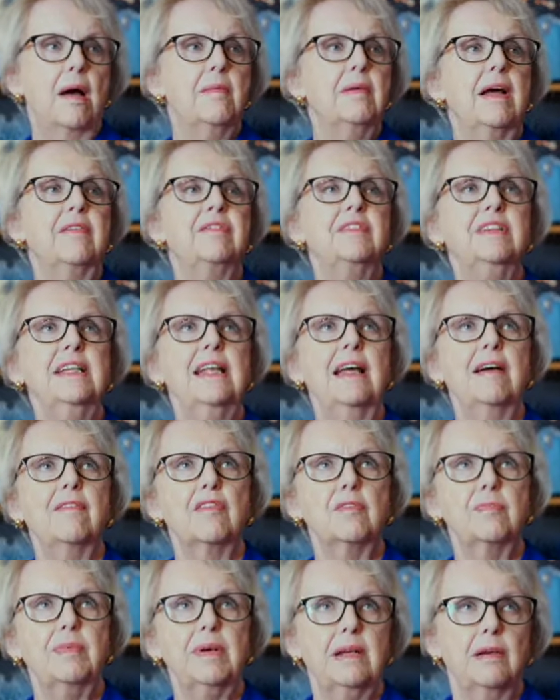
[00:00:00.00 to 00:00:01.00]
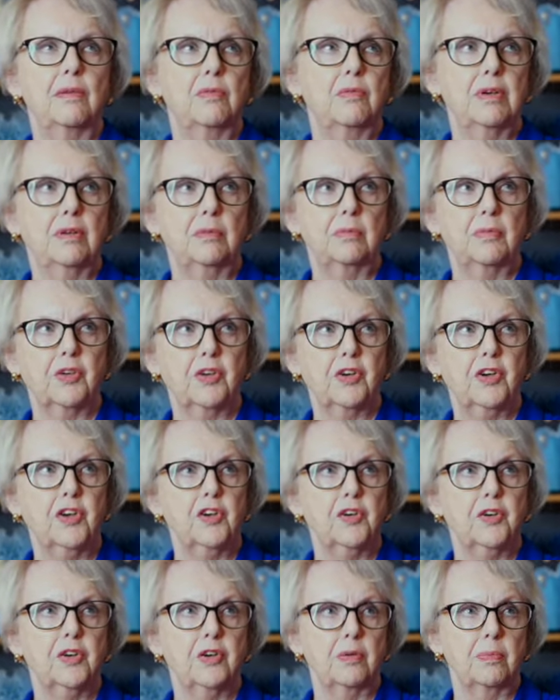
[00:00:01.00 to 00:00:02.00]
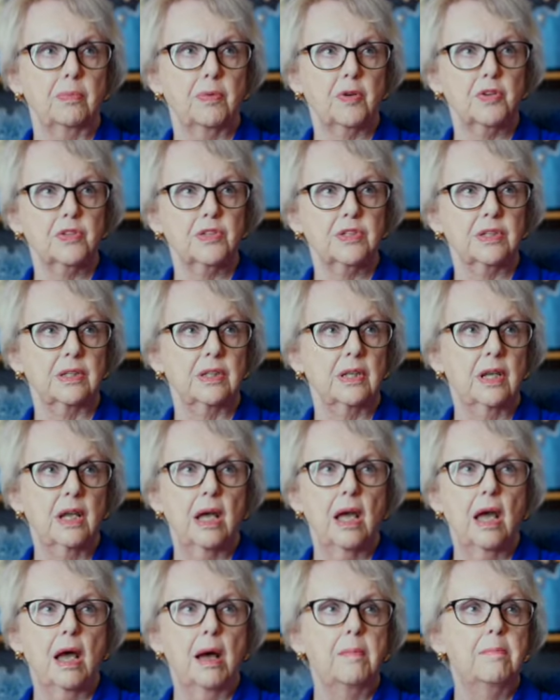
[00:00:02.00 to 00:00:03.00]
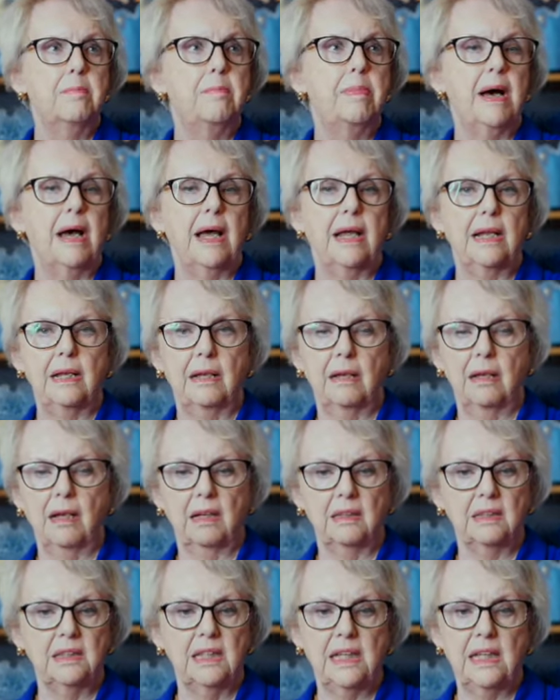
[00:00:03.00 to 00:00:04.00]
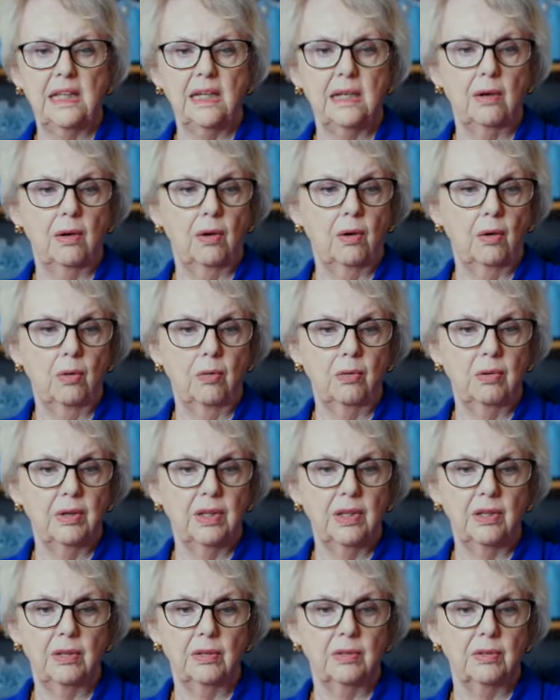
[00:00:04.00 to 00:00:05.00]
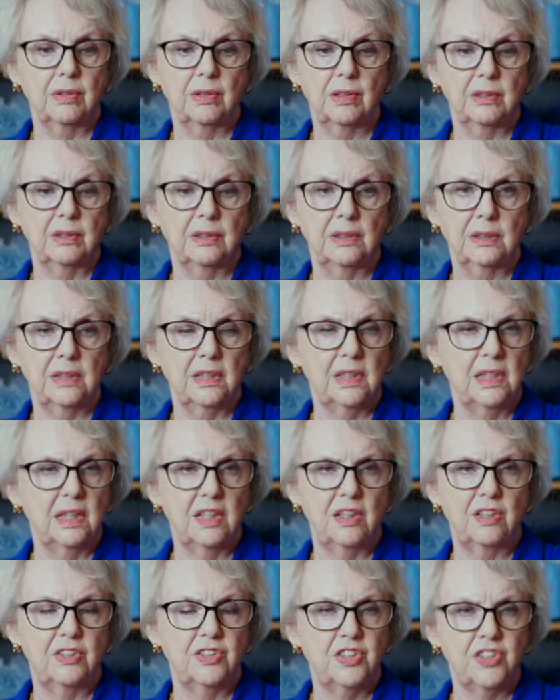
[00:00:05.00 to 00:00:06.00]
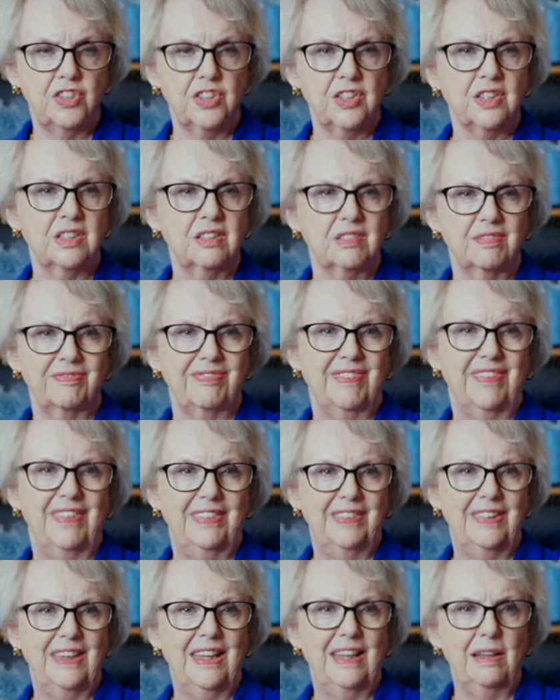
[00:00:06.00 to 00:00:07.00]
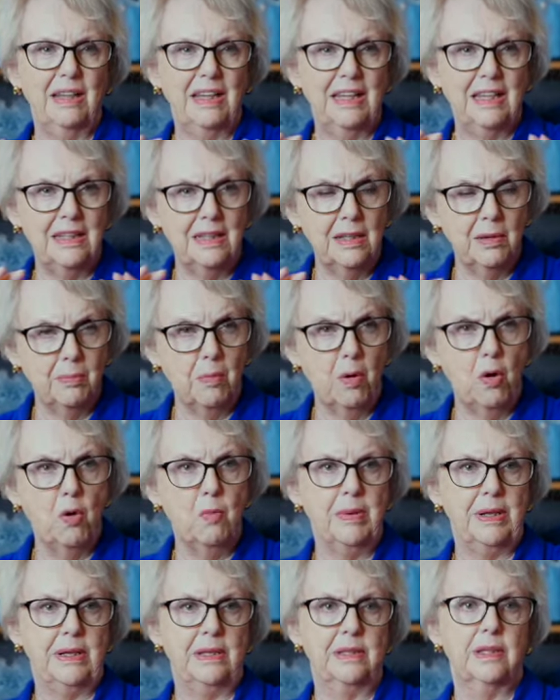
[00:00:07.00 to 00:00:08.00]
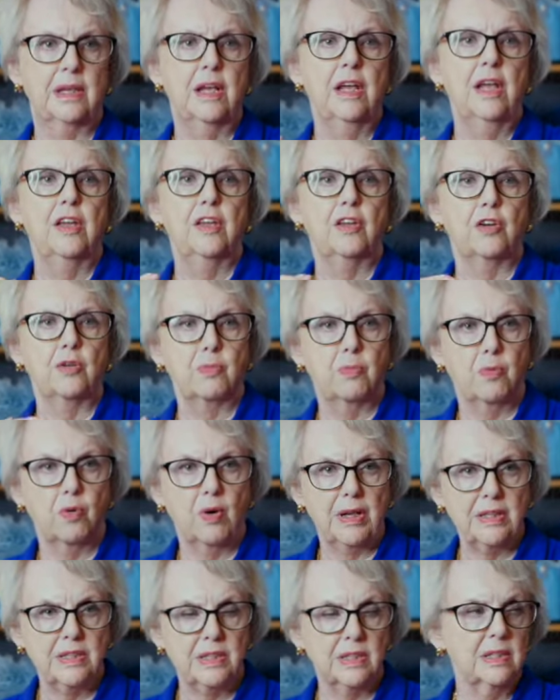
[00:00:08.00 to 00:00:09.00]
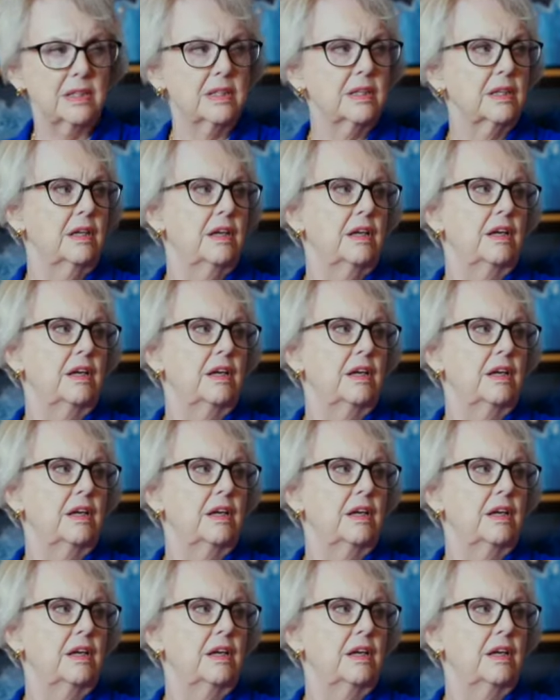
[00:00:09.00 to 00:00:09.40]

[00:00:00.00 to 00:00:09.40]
I mean, I've never been a real mercurial person, but on keto, you know, you're just in the moment. You're present.